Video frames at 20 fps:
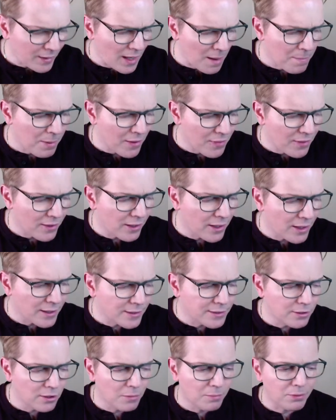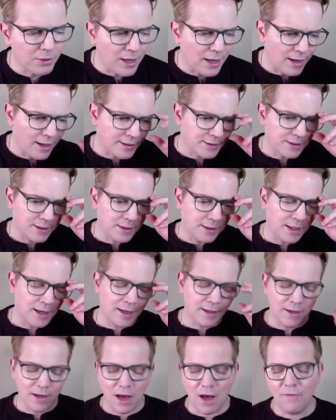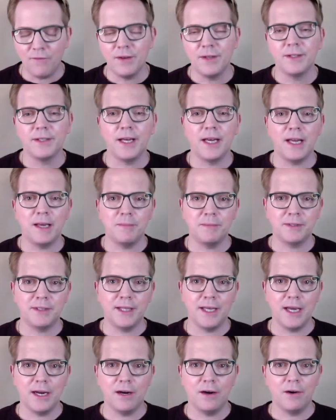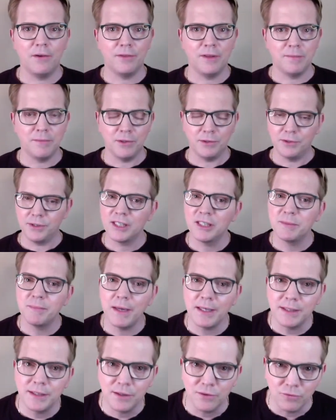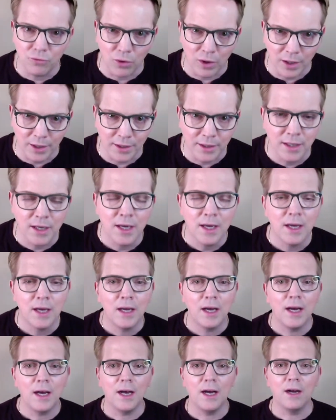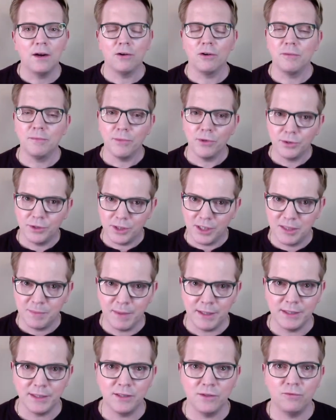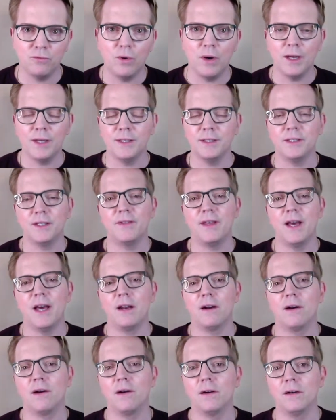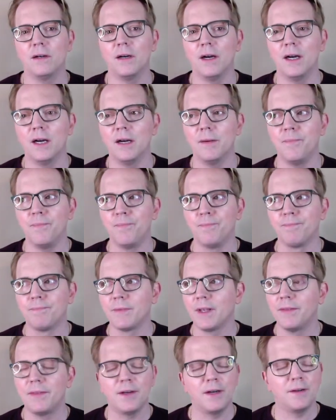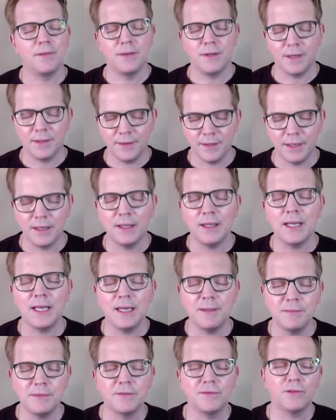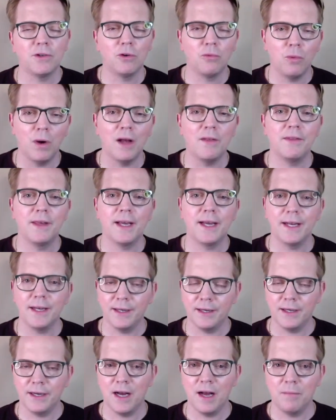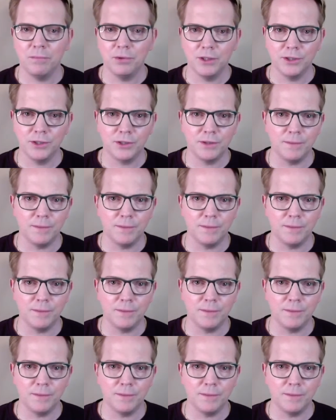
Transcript: But there are still products, and, and oftentimes they are the most expensive one uh, or most expensive ones that are um, they're, they're, the claims for what they can accomplish